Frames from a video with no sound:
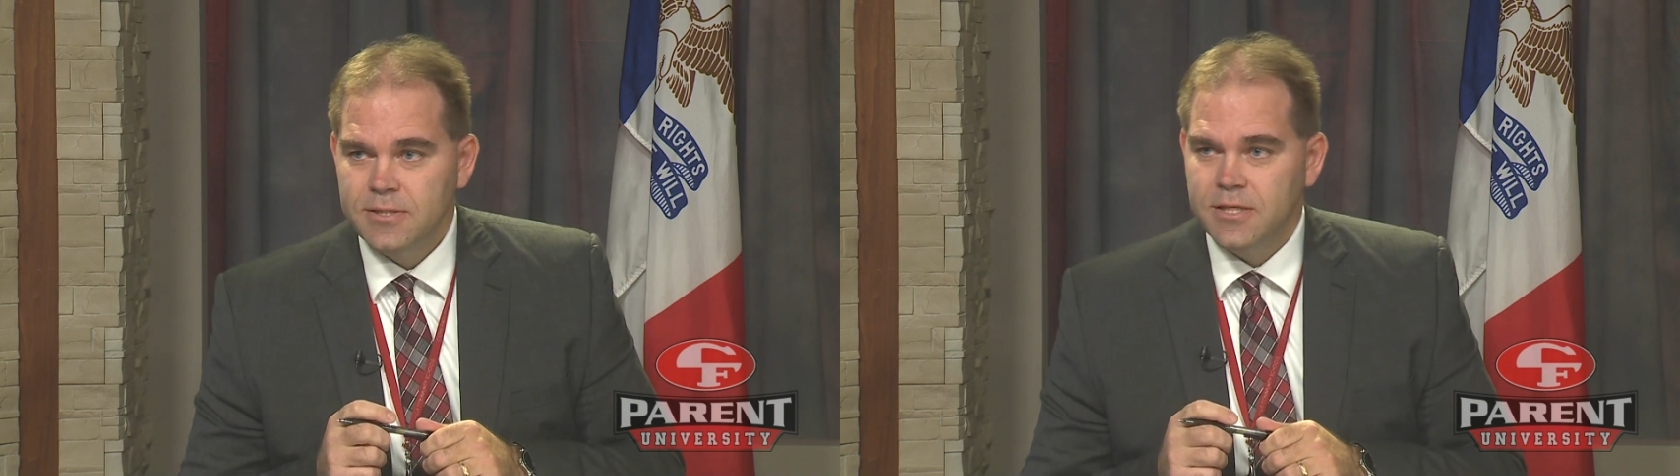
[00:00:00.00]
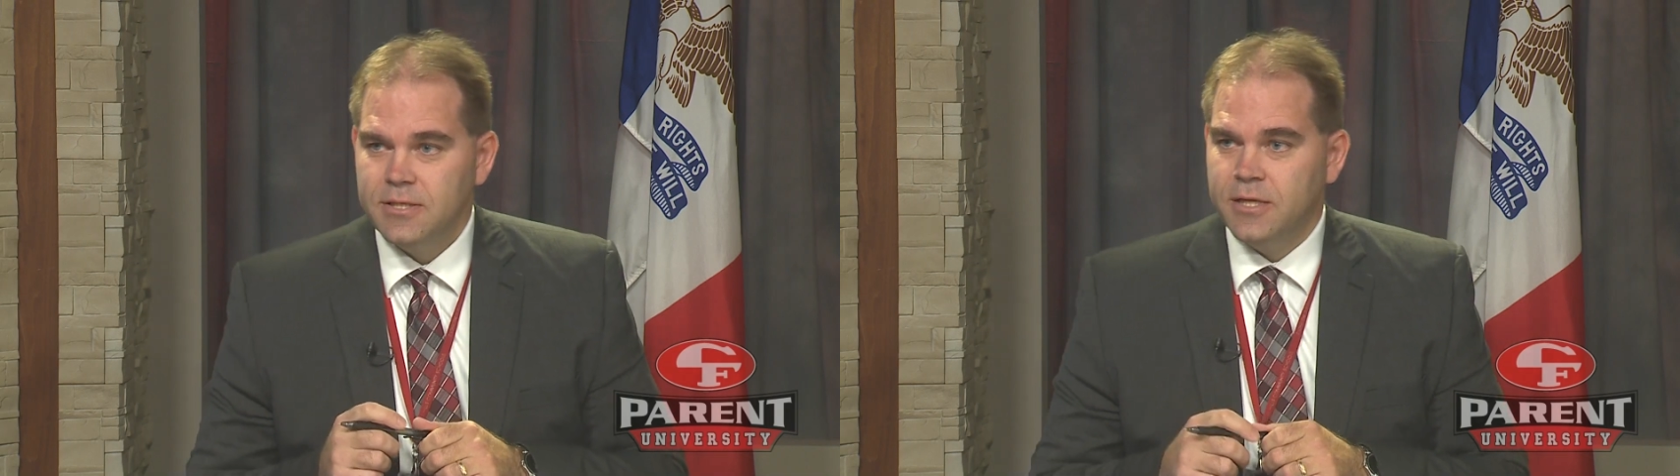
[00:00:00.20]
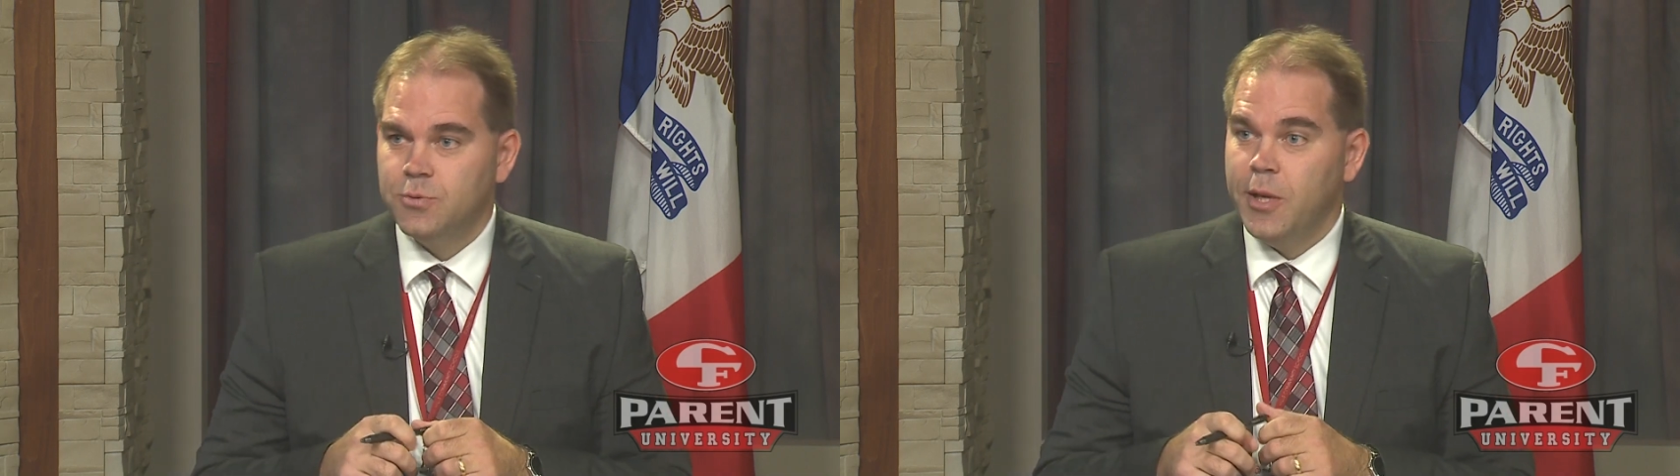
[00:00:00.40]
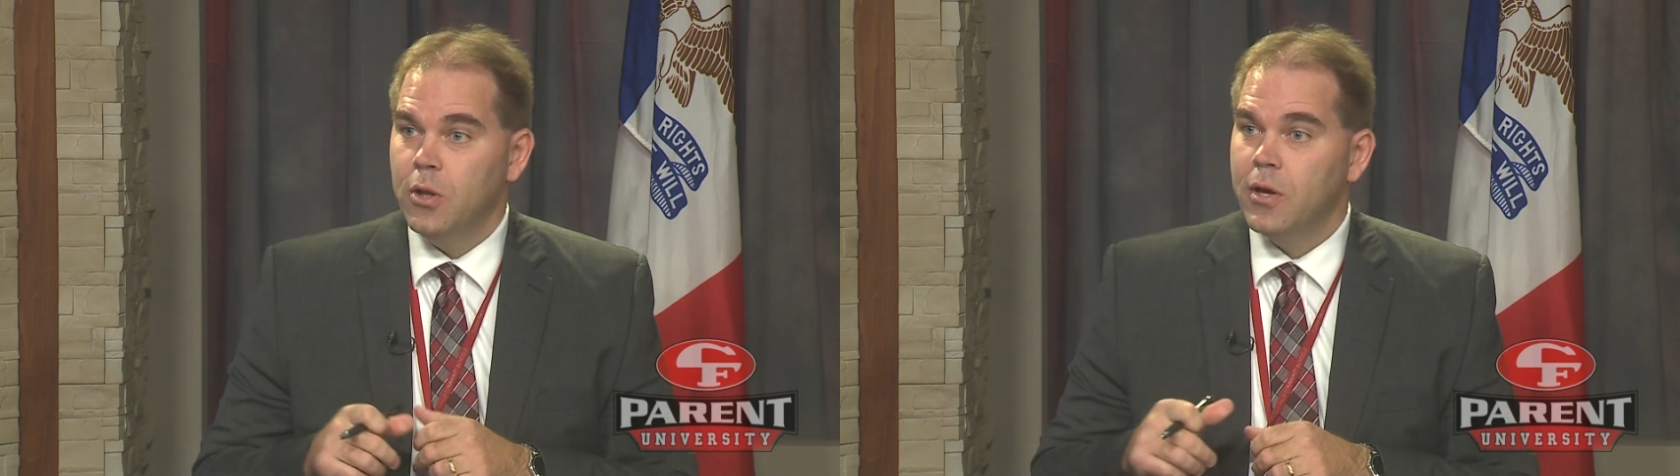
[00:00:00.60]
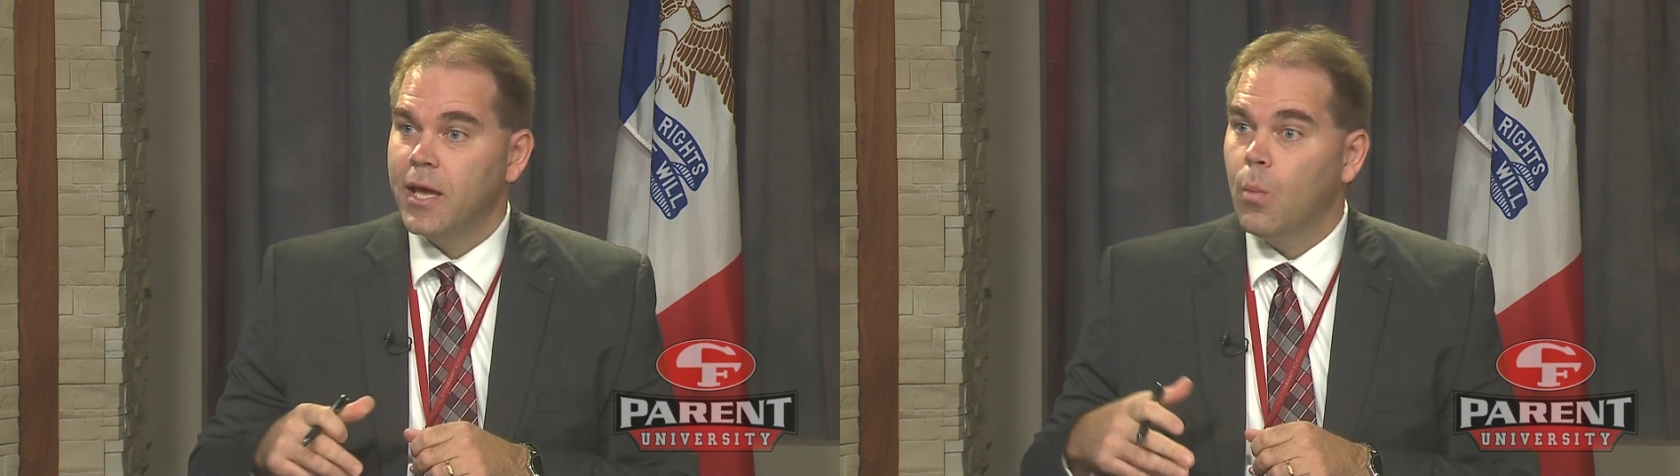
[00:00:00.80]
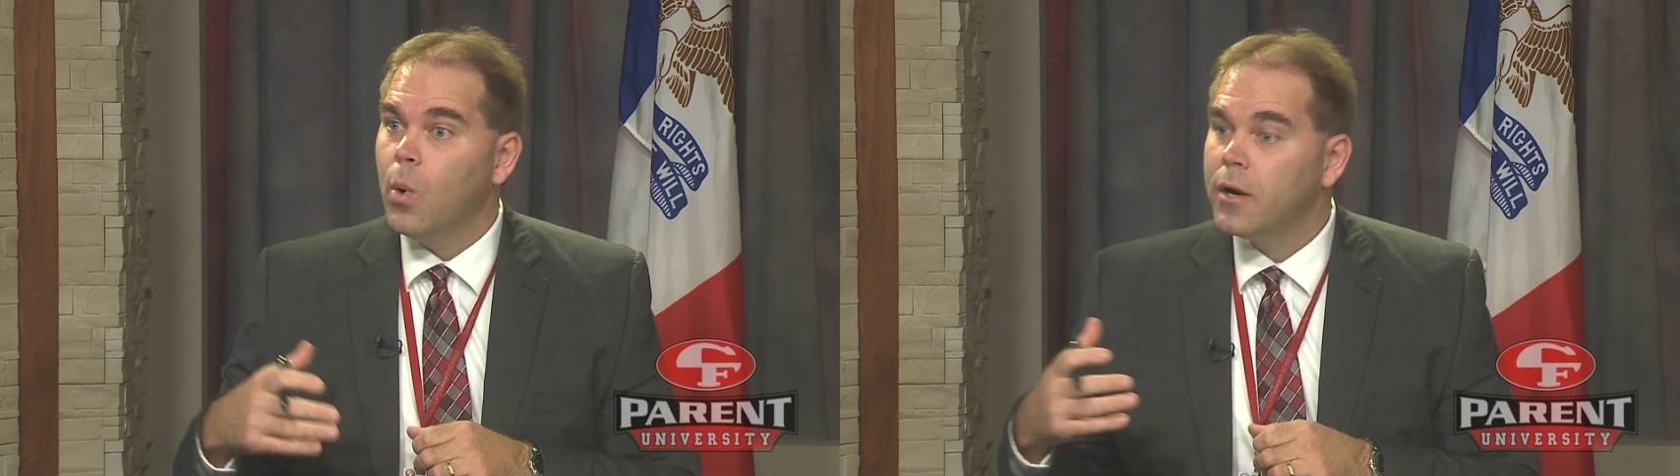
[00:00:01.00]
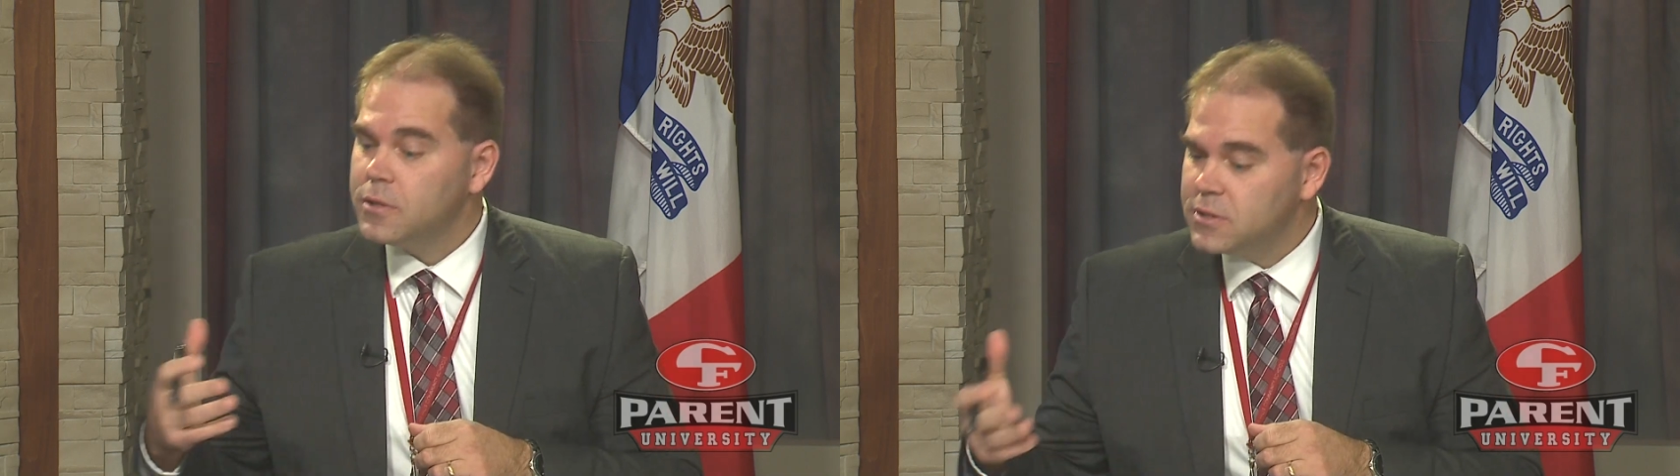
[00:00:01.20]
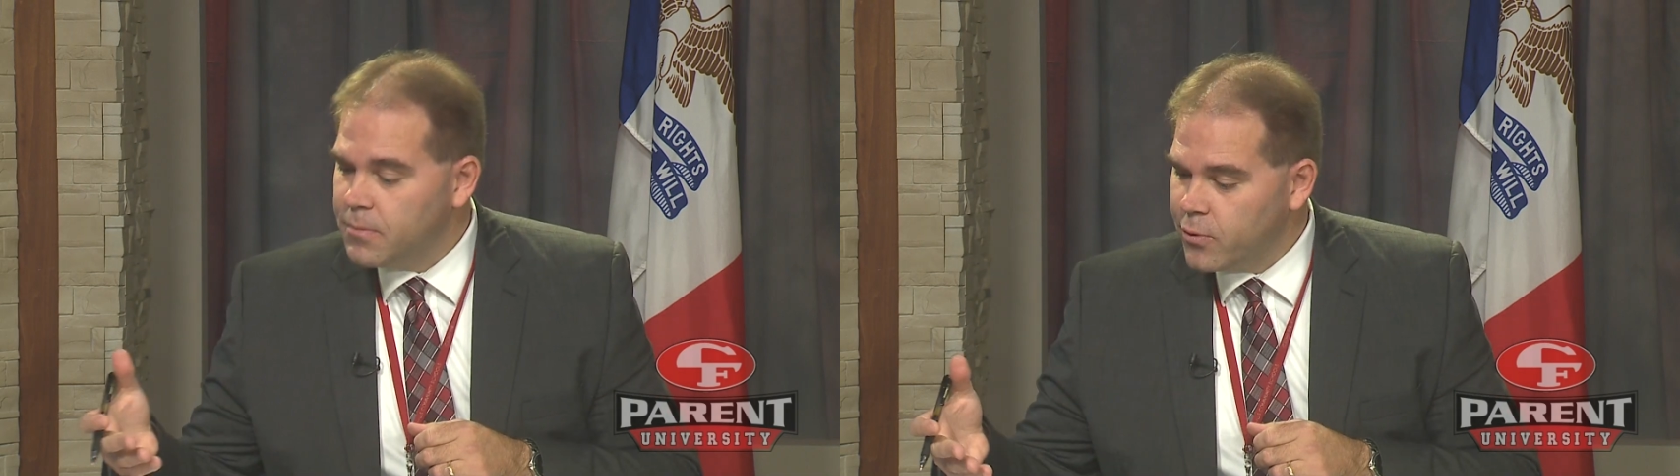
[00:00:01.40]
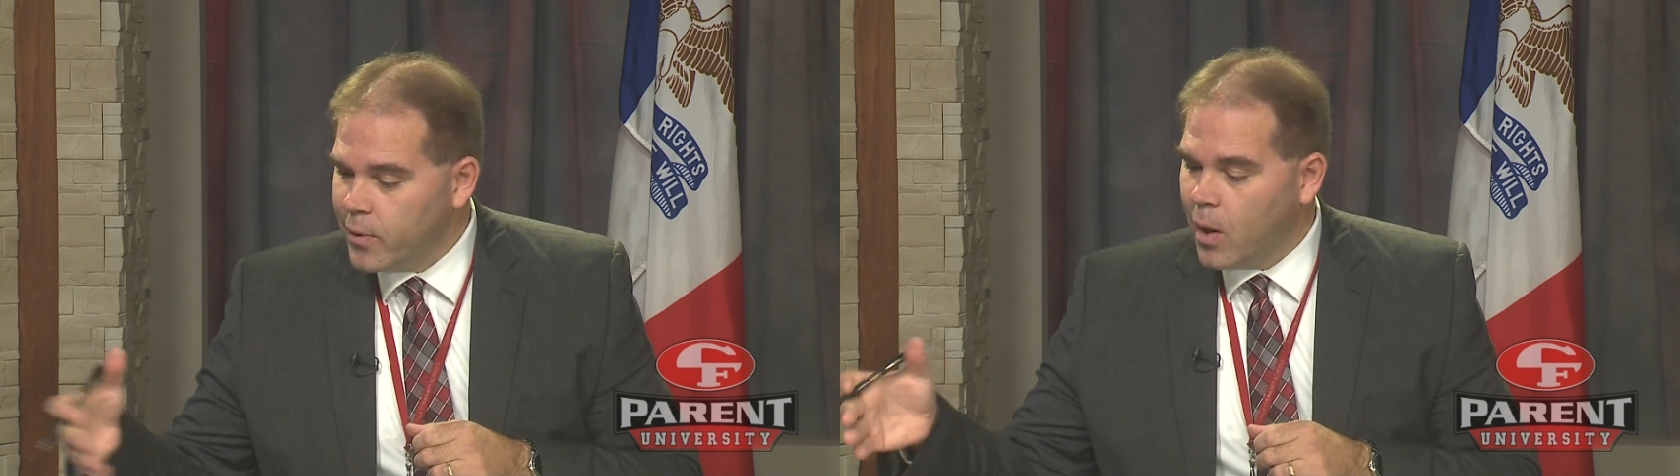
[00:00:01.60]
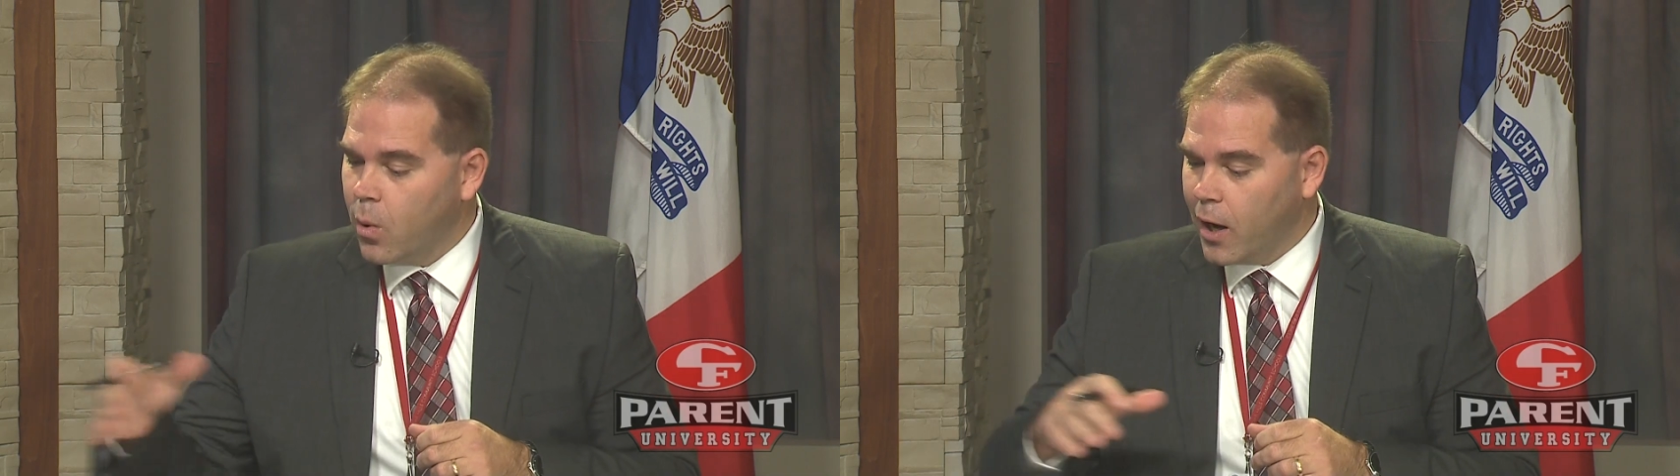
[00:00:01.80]
As we look at what are some of the
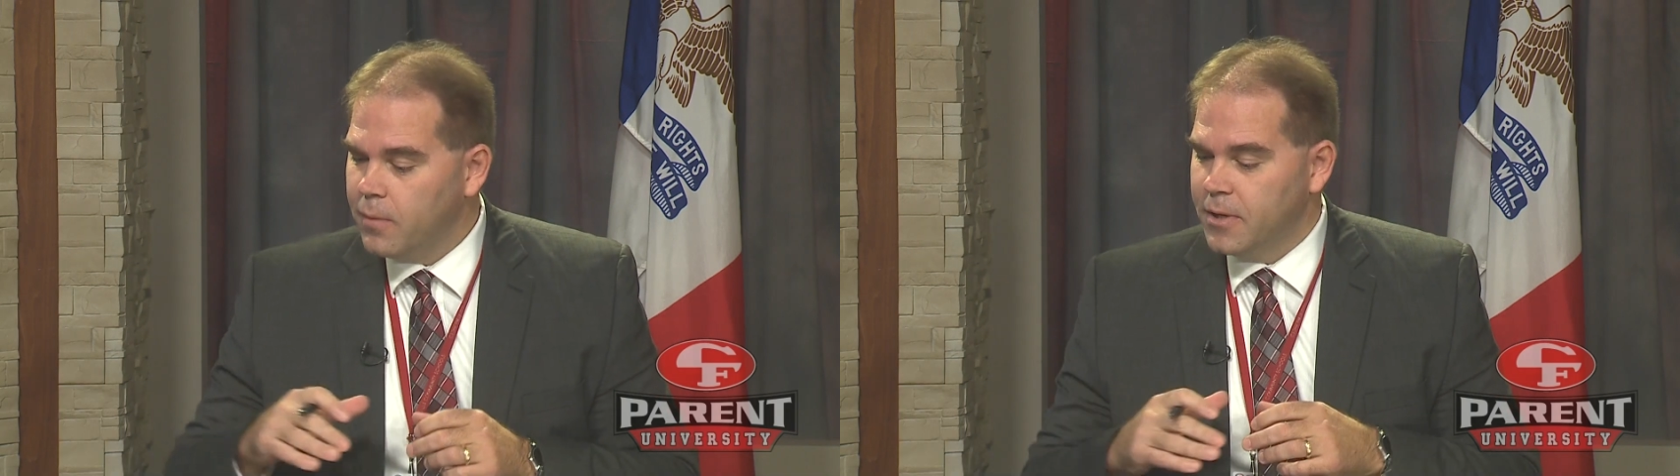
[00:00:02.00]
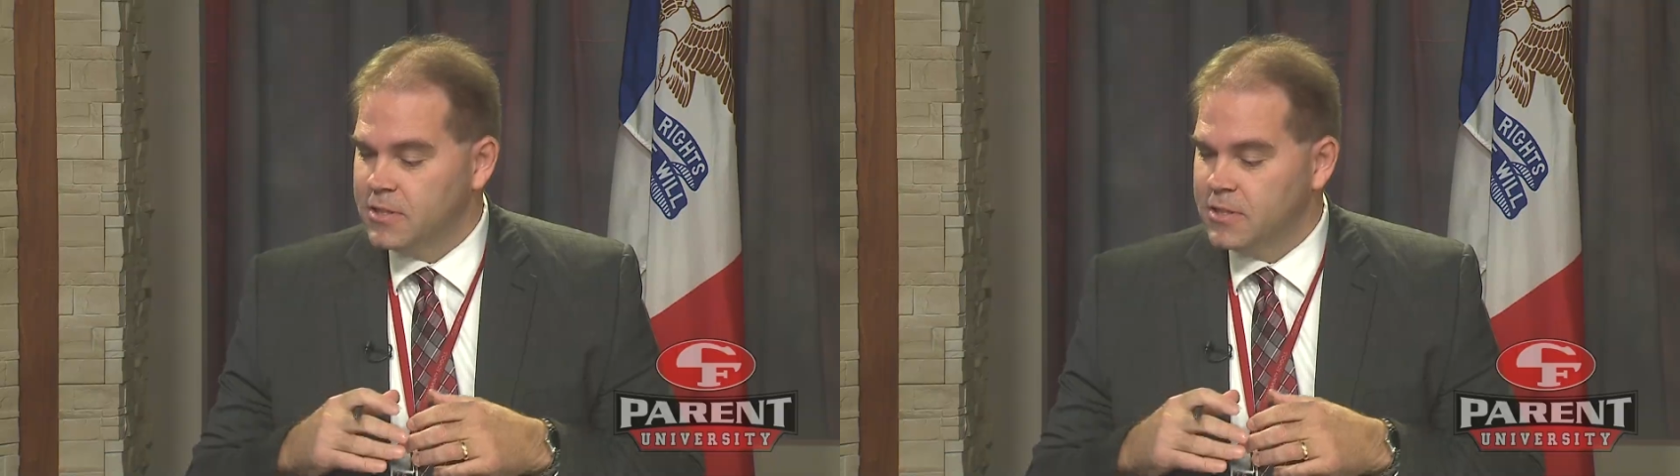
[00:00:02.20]
requirements